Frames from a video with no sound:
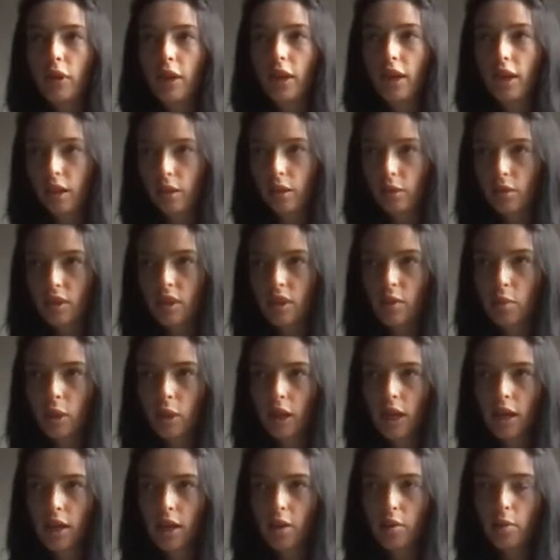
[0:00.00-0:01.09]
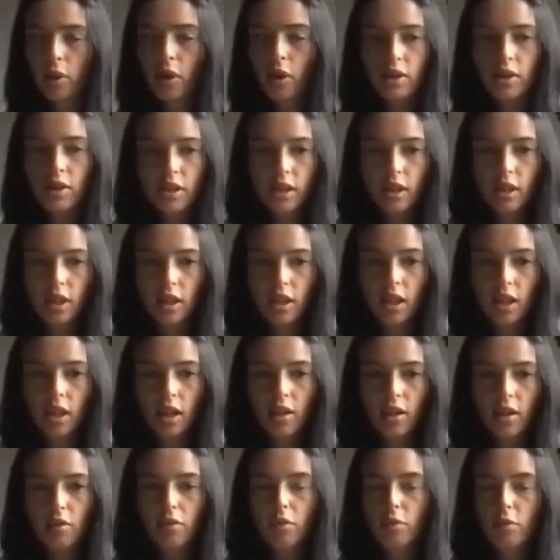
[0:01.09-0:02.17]
Frankie was the player person,
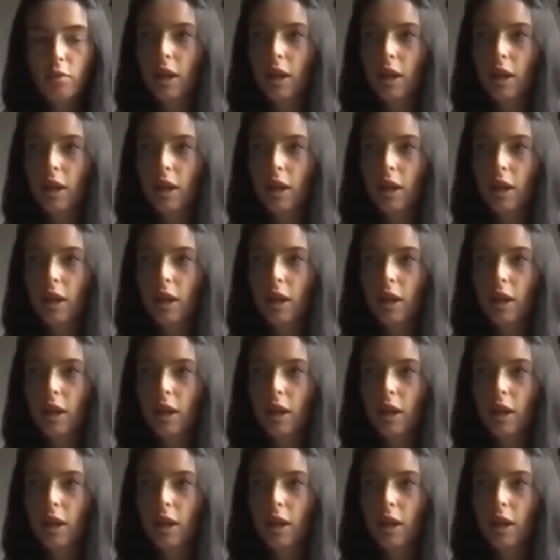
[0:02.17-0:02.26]
kind of